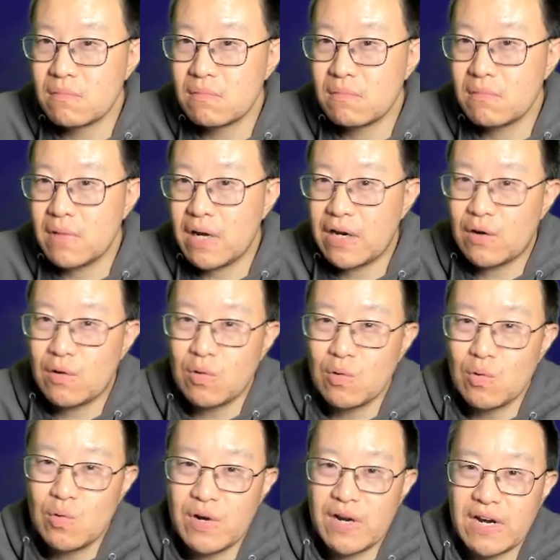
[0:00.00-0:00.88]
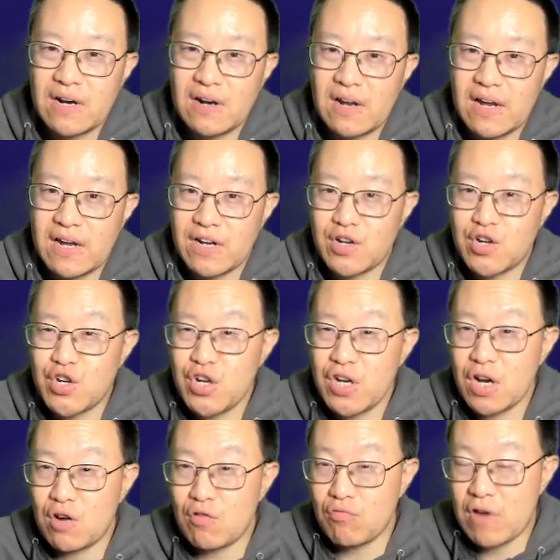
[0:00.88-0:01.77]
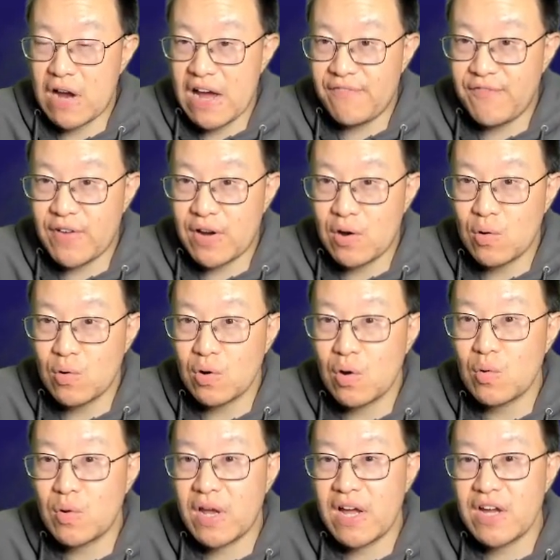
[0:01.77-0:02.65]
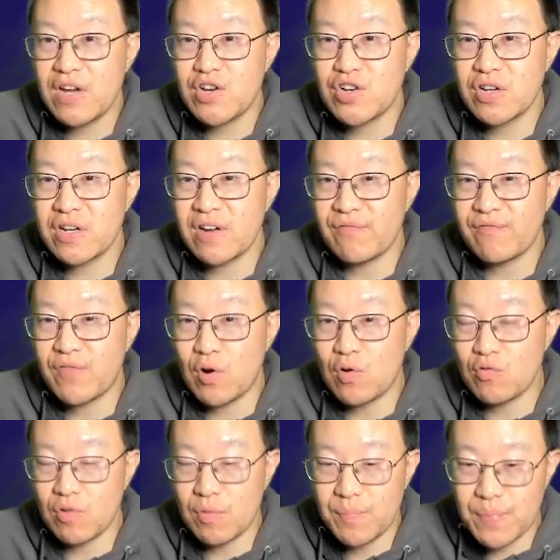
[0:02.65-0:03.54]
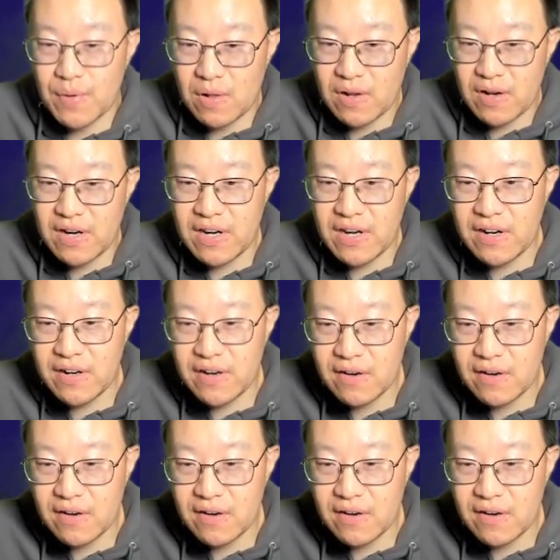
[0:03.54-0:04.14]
including like geographical location and vulnerabilities,